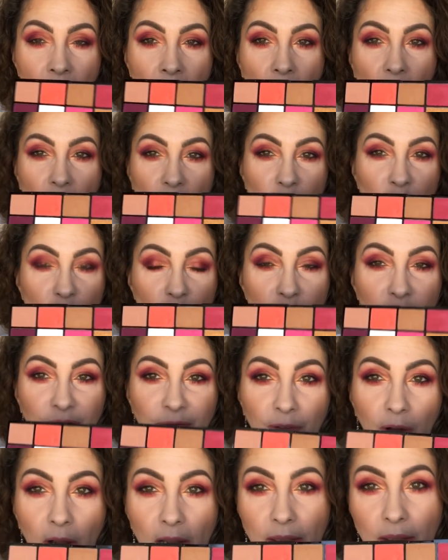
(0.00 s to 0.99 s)
I do
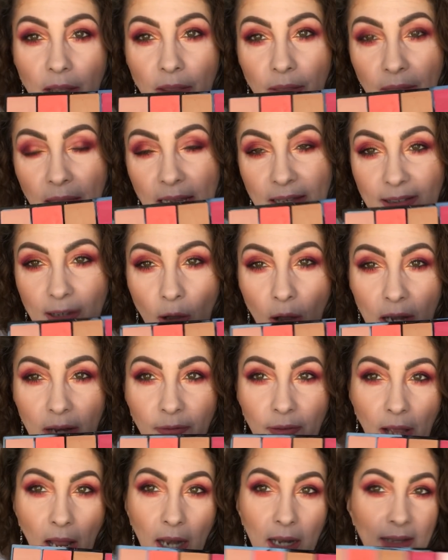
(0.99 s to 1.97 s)
find that these kind of
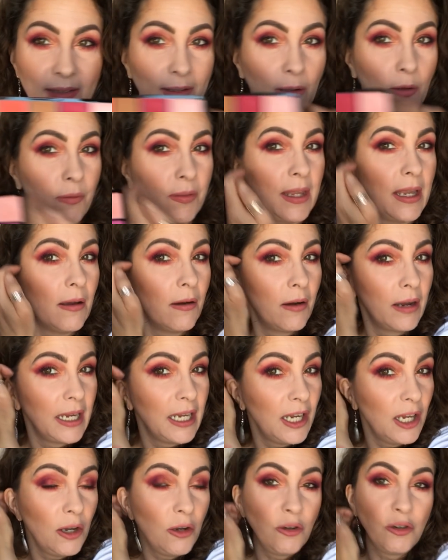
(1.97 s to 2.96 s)
colours on the eye
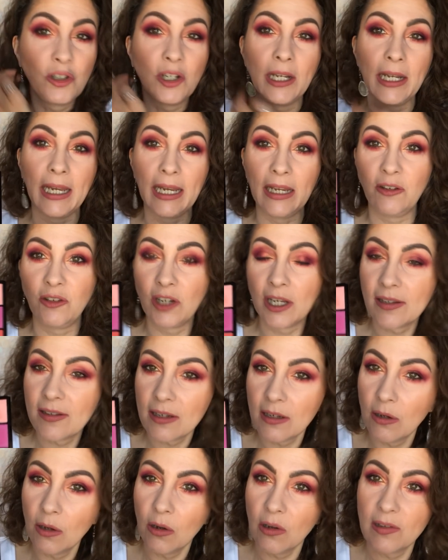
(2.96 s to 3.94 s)
usually just
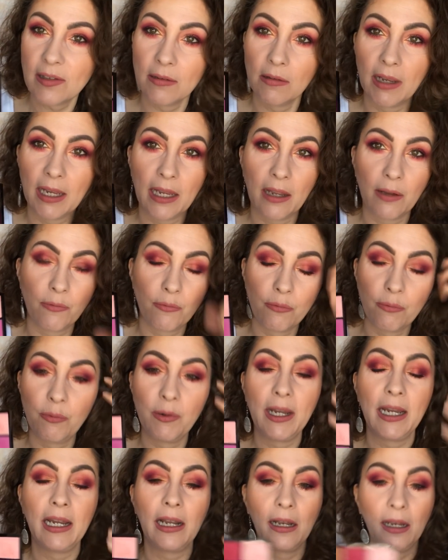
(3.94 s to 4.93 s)
looks like a
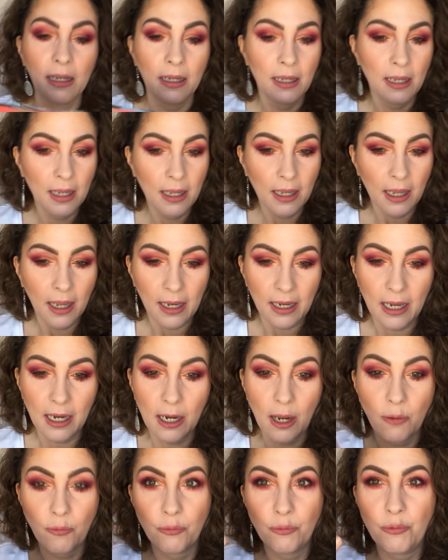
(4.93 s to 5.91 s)
real, you
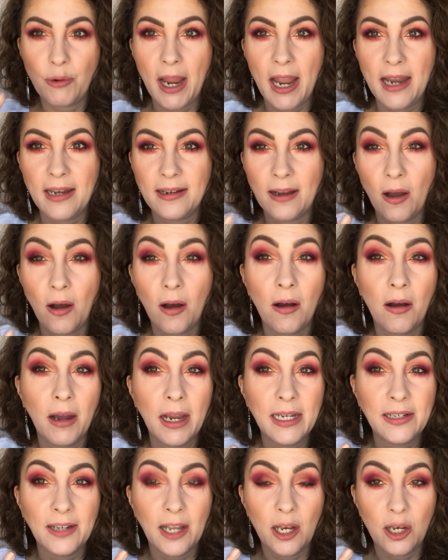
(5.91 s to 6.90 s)
know,
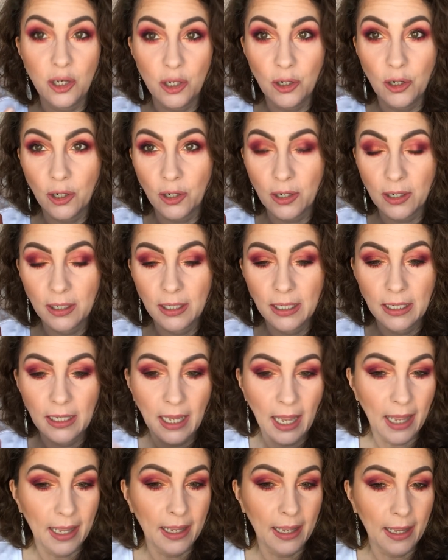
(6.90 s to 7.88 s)
red-eyed look.
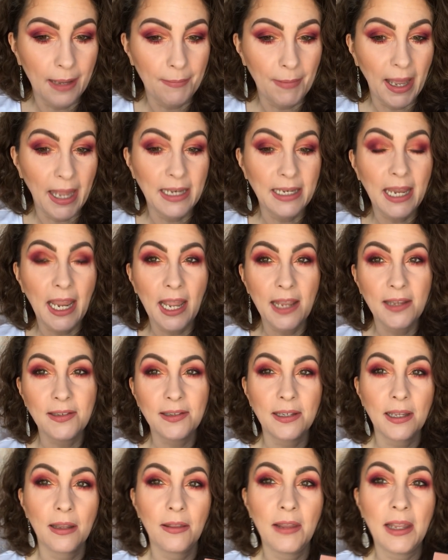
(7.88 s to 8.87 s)
And
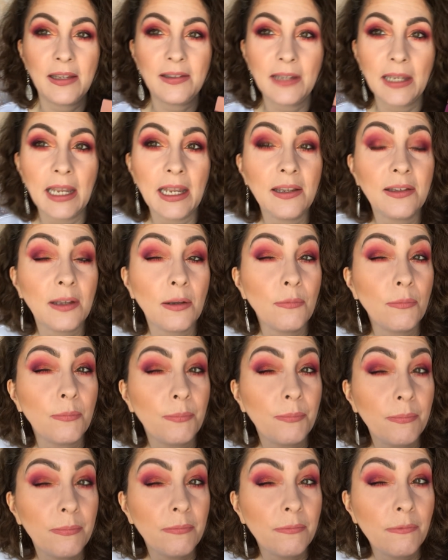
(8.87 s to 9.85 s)
yes, this is
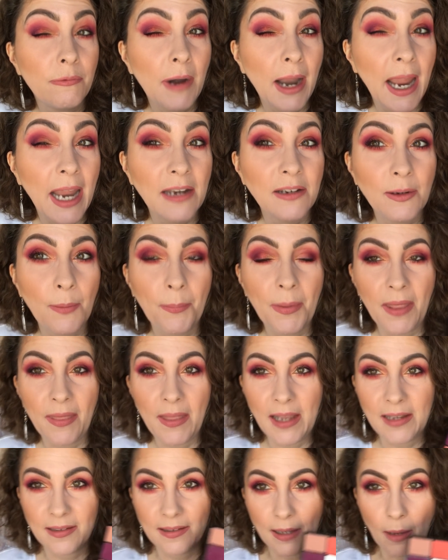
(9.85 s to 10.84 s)
red, but
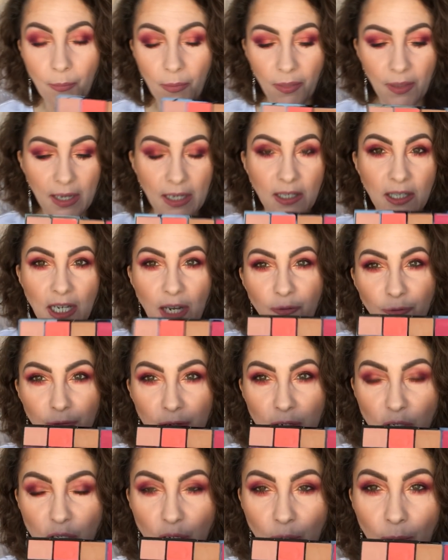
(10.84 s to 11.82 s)
there's something
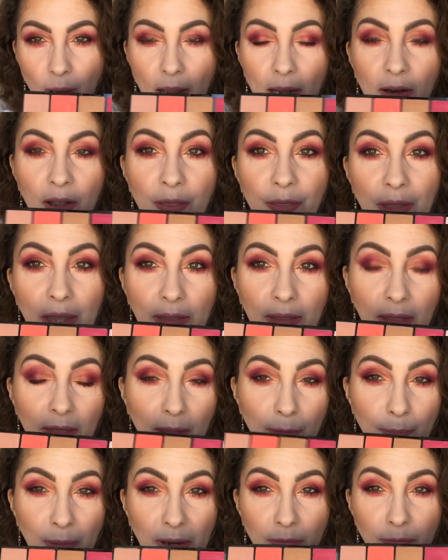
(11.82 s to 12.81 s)
different to it, and I think that
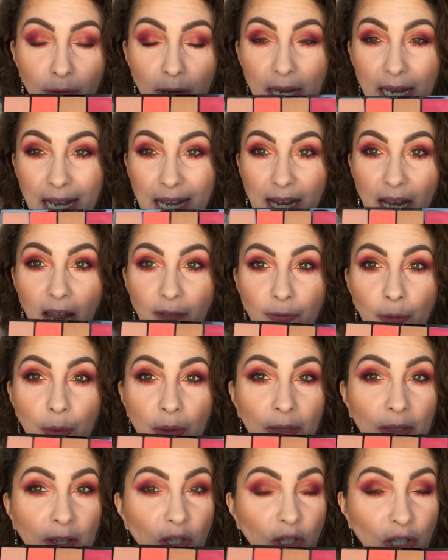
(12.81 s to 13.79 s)
they've been really clever
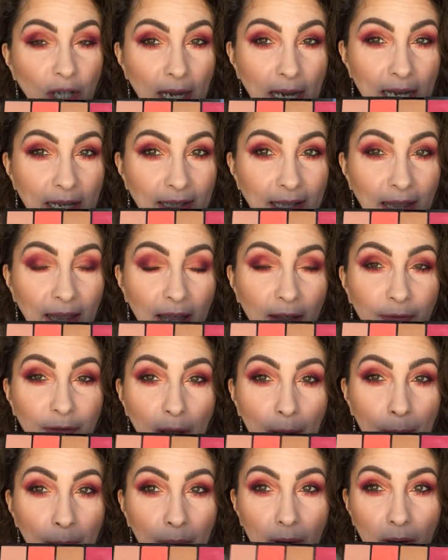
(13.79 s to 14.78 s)
with the shades that they've
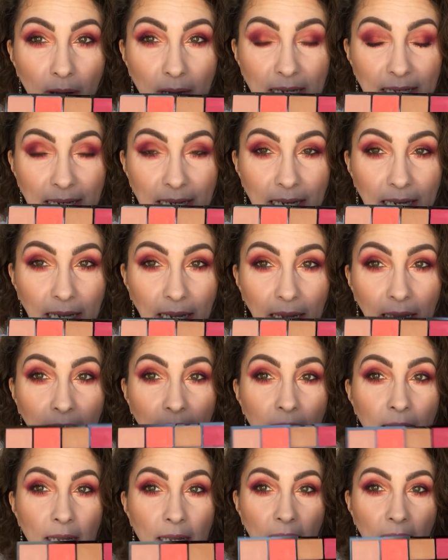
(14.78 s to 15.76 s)
applied in here.
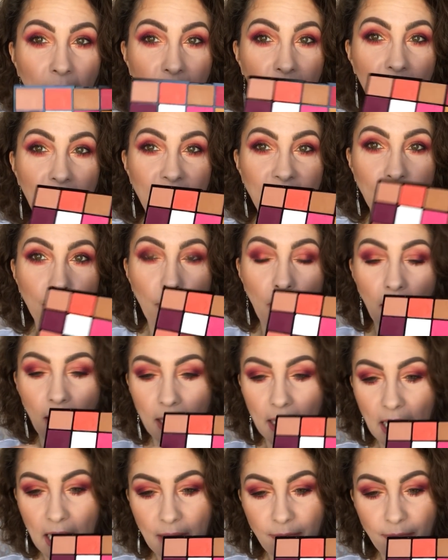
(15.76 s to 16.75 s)
This one,
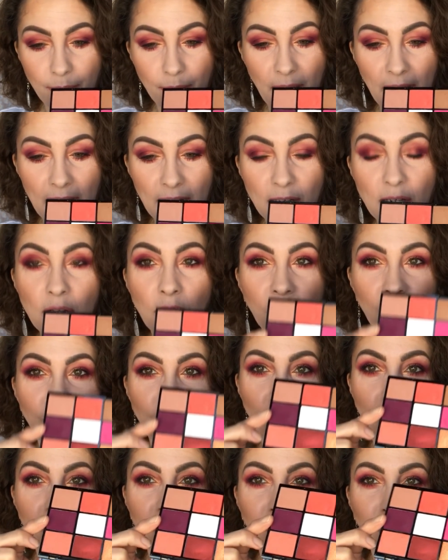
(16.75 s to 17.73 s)
it looks
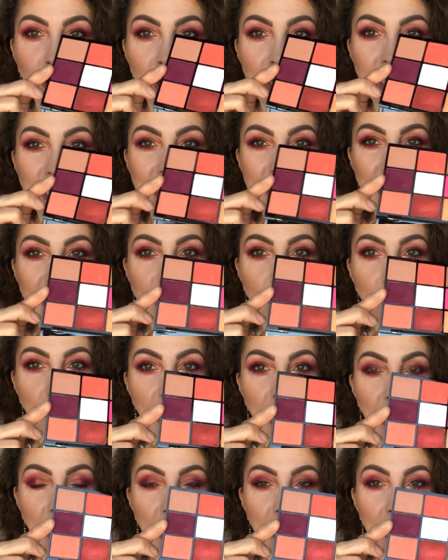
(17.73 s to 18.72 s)
very, very deep
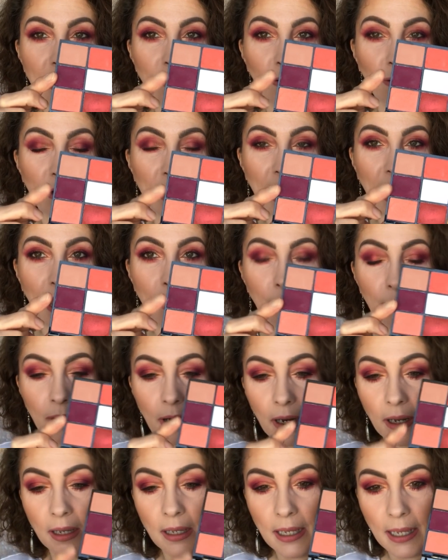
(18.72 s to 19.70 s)
on
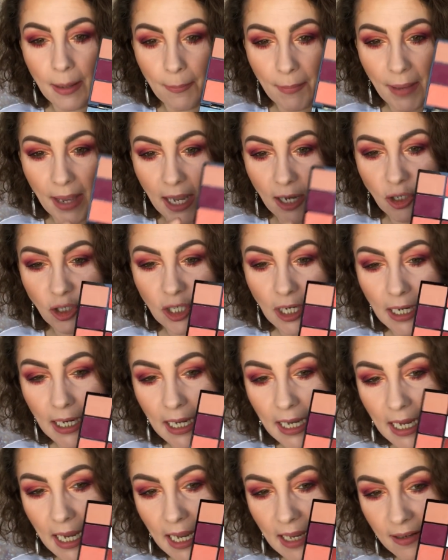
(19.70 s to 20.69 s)
camera.
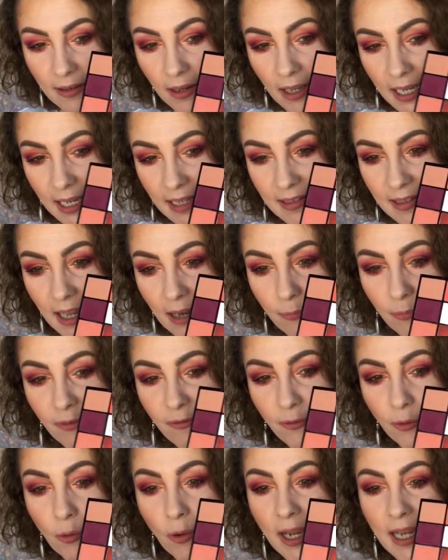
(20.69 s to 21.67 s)
Actually, it, like I said
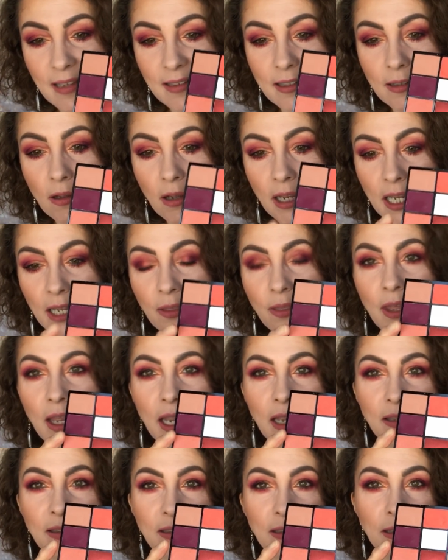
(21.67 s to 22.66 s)
before, it's like
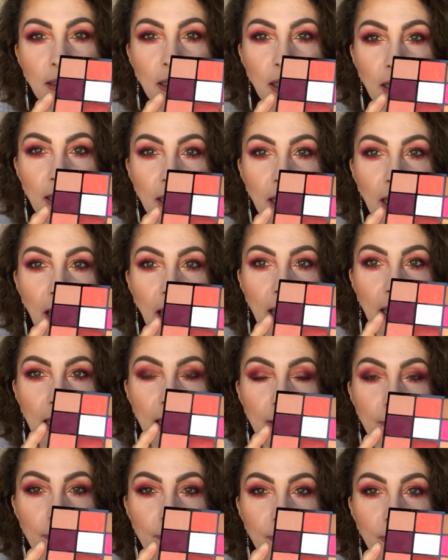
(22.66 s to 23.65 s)
this,
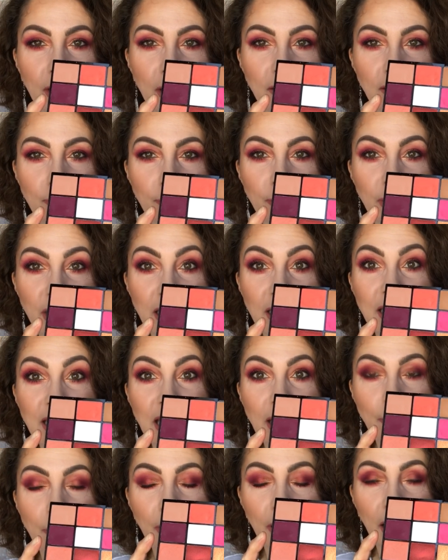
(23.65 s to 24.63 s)
but
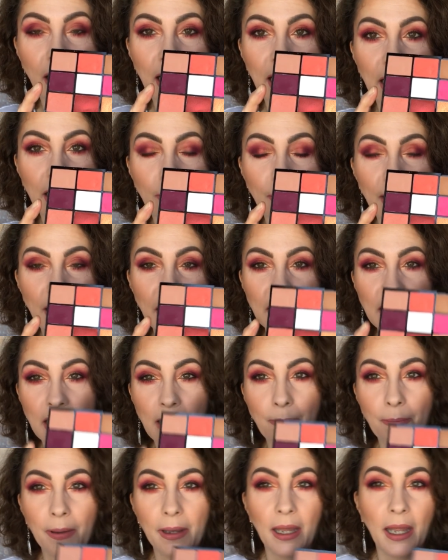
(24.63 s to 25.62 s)
deeper, a little bit
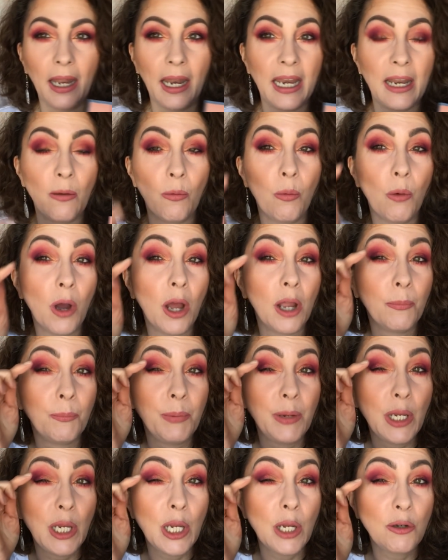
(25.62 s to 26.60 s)
deeper, and it worked
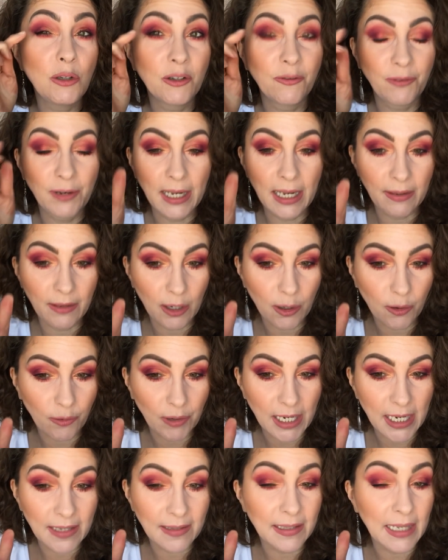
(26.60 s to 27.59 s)
beautifully in the
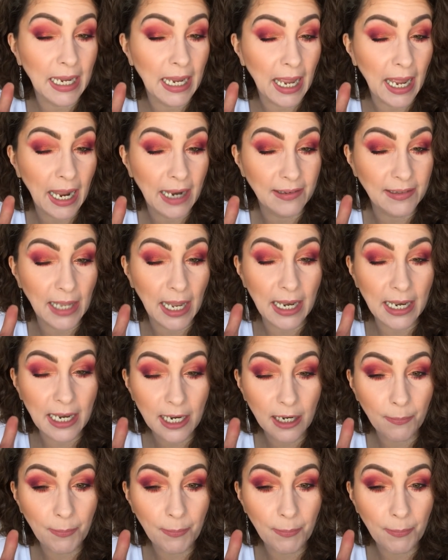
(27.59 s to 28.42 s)
crease. It adds a little